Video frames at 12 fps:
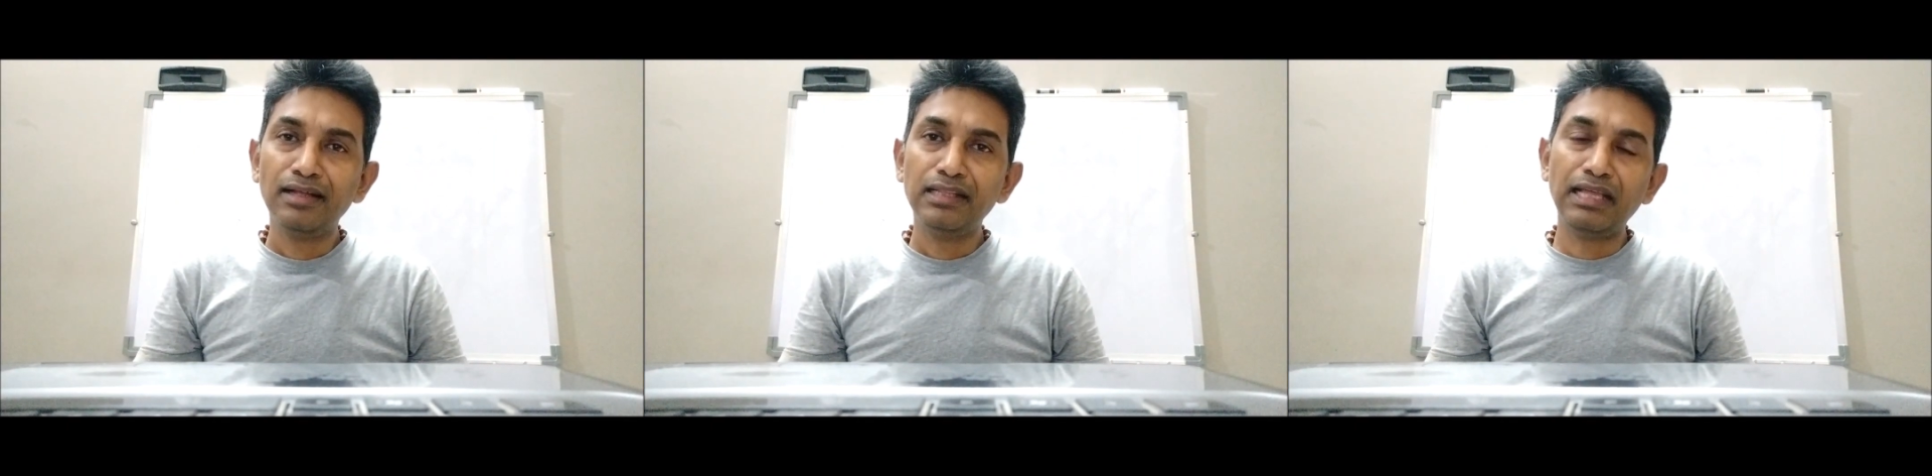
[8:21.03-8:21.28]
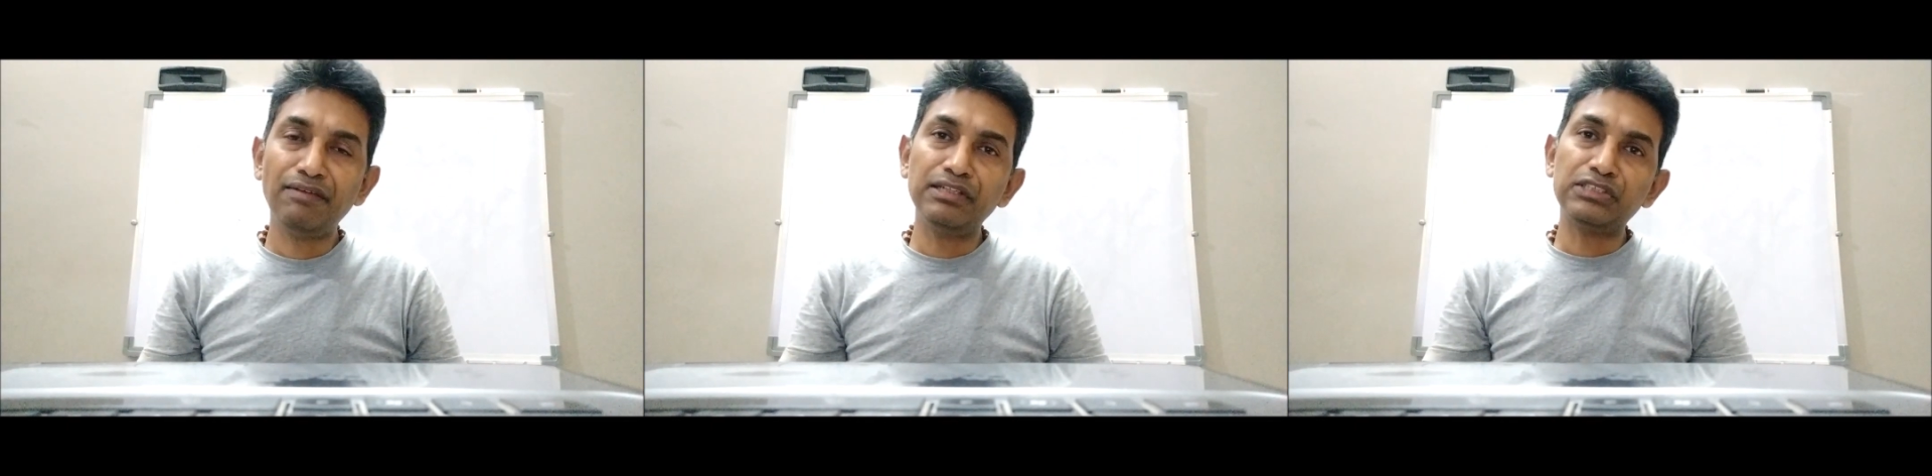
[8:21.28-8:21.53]

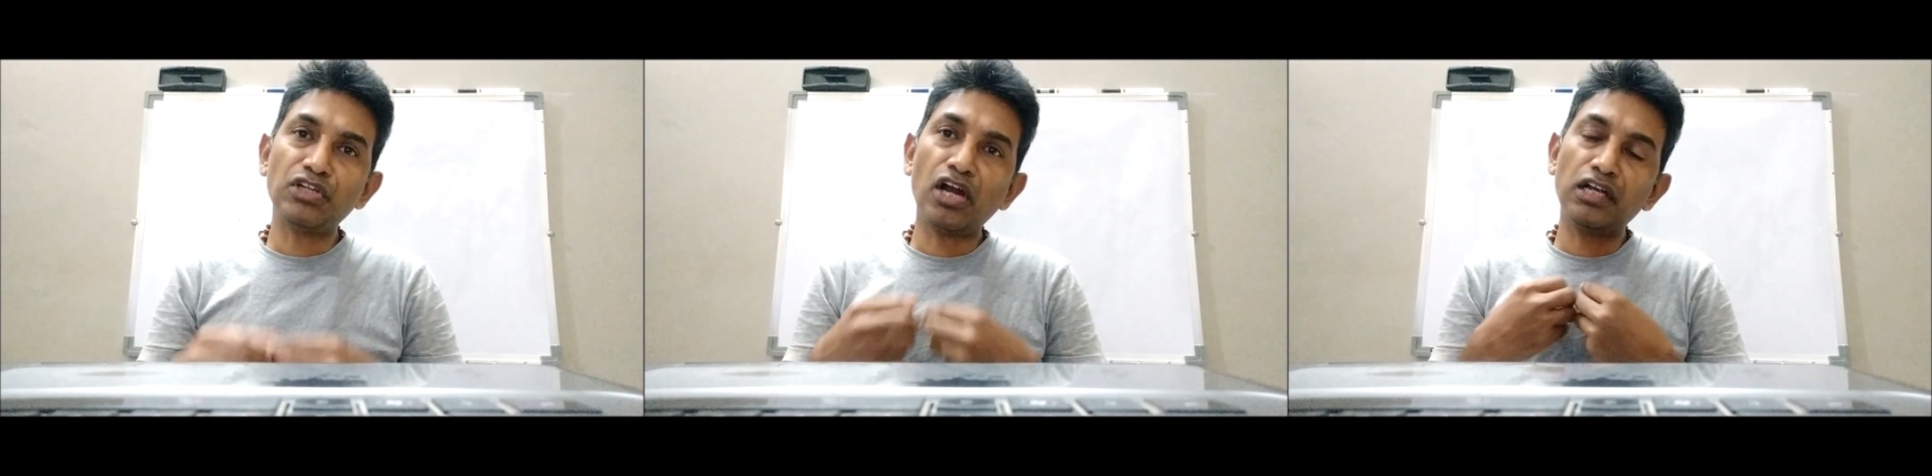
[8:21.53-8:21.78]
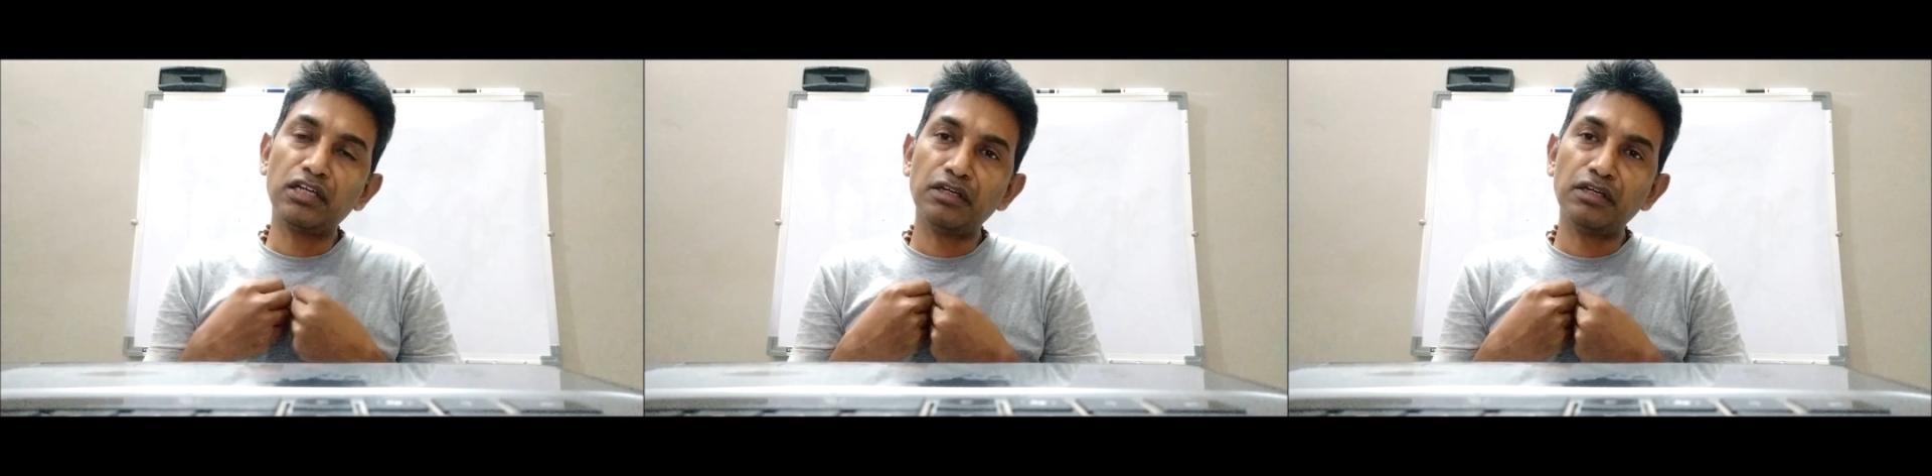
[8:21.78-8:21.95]
They will start